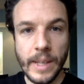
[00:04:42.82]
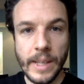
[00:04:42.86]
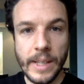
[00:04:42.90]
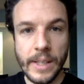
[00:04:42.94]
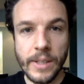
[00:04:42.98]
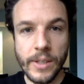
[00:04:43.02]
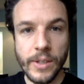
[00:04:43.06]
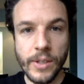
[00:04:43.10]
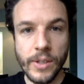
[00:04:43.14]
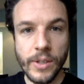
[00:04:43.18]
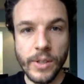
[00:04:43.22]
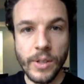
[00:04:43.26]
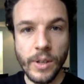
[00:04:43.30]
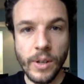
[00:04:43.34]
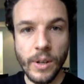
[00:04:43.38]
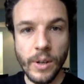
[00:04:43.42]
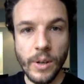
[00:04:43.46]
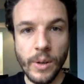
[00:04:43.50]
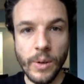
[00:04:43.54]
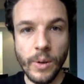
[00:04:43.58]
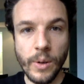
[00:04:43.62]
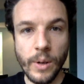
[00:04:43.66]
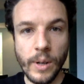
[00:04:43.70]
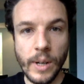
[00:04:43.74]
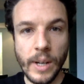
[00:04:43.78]

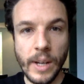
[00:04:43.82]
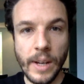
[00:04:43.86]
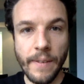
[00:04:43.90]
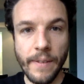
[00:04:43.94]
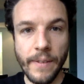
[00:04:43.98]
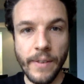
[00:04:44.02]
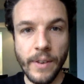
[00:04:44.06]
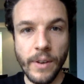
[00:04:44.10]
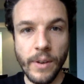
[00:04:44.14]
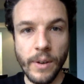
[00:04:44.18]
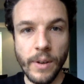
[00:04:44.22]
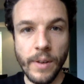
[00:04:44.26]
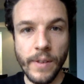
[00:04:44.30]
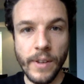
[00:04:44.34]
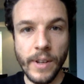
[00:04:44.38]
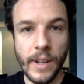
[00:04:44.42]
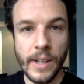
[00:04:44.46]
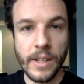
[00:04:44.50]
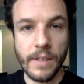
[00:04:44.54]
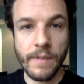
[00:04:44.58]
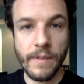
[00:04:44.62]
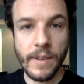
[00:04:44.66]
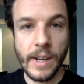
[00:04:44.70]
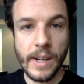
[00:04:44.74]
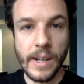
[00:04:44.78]
So if you'd like
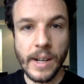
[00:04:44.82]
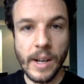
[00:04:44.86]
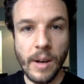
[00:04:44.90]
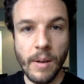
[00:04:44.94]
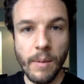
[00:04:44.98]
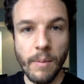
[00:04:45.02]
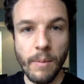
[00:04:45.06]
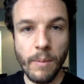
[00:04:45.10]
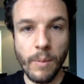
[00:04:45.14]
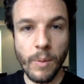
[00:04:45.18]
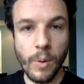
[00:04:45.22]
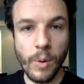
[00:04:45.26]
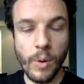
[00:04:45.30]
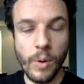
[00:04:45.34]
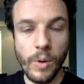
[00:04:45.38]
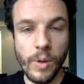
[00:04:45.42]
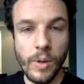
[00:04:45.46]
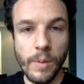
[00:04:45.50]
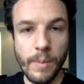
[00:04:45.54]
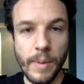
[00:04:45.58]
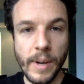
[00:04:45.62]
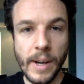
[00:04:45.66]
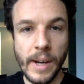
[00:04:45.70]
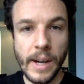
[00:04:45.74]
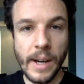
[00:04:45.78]
to find out more
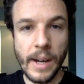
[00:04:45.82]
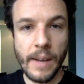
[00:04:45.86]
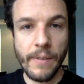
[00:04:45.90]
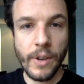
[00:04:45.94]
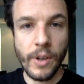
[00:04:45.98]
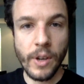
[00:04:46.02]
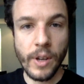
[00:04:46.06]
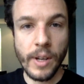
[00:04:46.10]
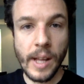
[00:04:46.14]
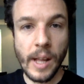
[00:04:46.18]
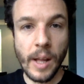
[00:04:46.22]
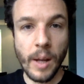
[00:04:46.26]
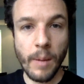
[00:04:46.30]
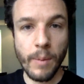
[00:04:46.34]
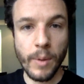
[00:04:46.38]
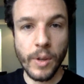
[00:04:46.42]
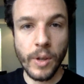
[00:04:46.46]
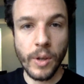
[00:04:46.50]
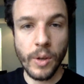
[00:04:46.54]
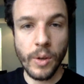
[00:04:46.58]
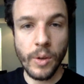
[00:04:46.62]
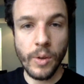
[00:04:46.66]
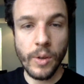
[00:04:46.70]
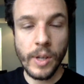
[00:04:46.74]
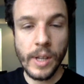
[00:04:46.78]
about if it could help
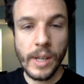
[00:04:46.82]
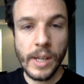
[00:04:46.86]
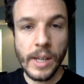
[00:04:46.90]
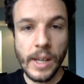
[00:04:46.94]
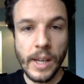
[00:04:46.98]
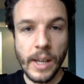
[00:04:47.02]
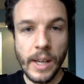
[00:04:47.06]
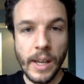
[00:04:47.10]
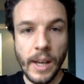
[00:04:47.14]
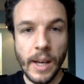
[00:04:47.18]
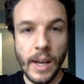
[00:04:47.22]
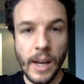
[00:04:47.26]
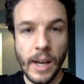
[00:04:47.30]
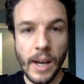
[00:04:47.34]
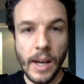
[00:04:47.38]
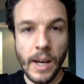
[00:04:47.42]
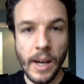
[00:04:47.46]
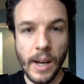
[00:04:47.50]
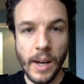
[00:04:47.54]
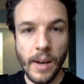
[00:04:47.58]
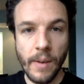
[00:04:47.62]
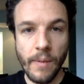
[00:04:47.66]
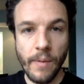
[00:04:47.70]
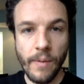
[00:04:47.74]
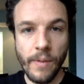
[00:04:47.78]
you,
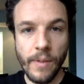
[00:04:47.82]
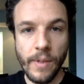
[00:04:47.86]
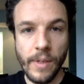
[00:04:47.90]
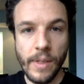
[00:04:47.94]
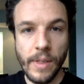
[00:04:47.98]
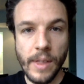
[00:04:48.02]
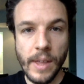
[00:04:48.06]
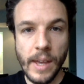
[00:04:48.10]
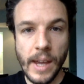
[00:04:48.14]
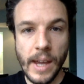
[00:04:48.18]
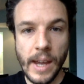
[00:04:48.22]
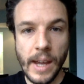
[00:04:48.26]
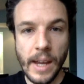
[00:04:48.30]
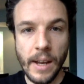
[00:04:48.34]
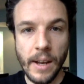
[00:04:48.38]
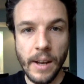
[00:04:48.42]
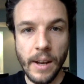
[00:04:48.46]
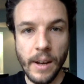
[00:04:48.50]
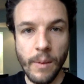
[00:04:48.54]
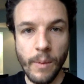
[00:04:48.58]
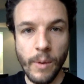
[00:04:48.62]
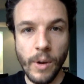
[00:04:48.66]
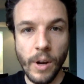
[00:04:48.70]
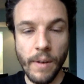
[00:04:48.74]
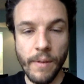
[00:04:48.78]

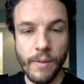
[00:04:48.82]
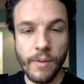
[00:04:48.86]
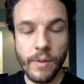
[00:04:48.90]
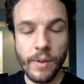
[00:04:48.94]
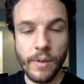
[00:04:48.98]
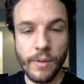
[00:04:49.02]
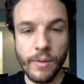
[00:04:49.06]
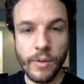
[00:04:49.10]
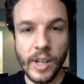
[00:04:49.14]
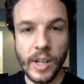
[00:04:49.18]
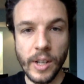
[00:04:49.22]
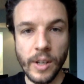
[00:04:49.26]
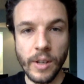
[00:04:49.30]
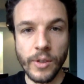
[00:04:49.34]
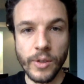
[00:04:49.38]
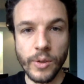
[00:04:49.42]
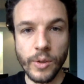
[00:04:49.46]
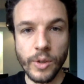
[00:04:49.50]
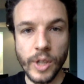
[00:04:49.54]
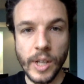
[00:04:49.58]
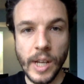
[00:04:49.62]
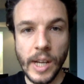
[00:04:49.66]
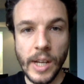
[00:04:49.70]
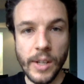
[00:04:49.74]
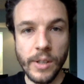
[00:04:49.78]
then we offer a free
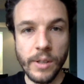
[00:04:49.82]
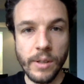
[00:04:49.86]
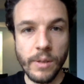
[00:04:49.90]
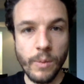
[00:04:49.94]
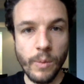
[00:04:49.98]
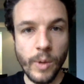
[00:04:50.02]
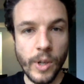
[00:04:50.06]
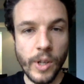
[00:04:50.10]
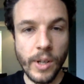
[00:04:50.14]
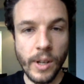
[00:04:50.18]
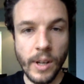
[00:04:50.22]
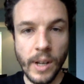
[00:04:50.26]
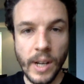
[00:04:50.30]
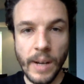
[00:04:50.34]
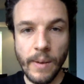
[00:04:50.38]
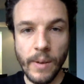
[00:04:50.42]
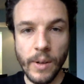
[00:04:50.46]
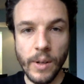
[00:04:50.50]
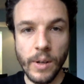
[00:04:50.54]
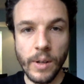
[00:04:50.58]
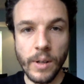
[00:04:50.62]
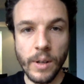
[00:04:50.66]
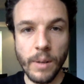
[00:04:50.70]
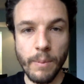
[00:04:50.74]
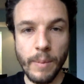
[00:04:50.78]
consultation where you can come
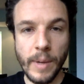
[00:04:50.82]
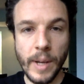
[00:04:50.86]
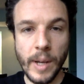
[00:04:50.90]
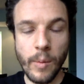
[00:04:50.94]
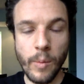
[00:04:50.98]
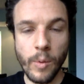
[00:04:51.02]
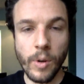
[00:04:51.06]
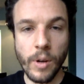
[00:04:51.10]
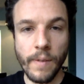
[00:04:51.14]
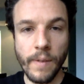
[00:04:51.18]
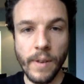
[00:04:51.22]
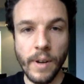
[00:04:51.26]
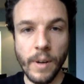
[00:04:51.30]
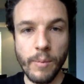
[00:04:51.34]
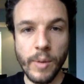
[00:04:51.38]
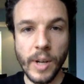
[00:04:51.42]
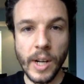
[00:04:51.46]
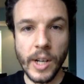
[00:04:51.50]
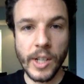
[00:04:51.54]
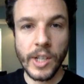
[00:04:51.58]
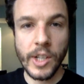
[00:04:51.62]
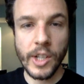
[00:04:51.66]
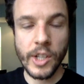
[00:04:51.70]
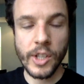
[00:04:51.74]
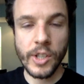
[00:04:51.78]
along and meet one of our
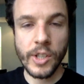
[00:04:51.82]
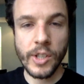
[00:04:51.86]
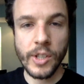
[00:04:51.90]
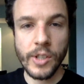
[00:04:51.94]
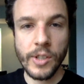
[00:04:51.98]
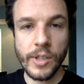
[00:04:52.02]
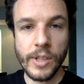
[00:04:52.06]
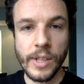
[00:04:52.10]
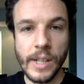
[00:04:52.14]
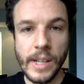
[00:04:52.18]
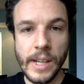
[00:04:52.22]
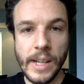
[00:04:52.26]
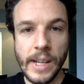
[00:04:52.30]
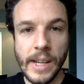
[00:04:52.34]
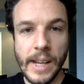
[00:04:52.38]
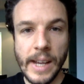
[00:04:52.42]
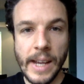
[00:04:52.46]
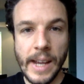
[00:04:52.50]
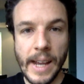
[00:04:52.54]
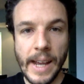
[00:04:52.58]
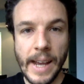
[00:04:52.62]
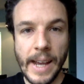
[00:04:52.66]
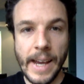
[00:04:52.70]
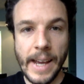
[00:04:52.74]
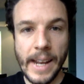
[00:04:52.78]
practitioners
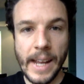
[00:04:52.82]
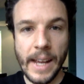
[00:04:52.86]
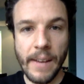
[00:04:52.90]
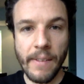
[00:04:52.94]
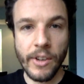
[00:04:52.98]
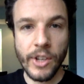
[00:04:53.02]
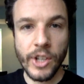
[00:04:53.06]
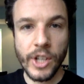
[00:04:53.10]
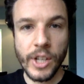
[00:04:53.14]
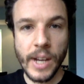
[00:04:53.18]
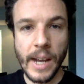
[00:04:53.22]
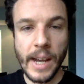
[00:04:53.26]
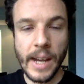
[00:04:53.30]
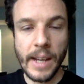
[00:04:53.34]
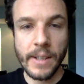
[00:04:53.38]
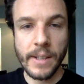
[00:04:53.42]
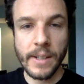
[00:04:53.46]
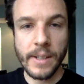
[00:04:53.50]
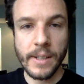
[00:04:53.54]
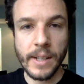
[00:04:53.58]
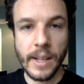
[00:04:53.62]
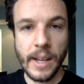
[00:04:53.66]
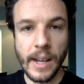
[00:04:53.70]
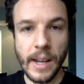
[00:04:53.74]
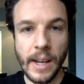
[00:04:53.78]
and have a
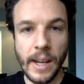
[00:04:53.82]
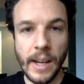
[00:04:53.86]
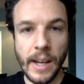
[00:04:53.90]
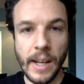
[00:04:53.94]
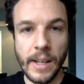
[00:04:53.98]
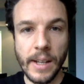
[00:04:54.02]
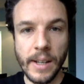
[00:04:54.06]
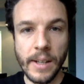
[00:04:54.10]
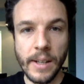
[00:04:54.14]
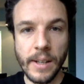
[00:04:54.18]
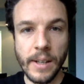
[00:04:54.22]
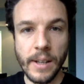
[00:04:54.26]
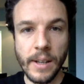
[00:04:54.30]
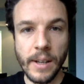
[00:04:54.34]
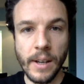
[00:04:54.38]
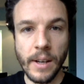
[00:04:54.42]
chat, and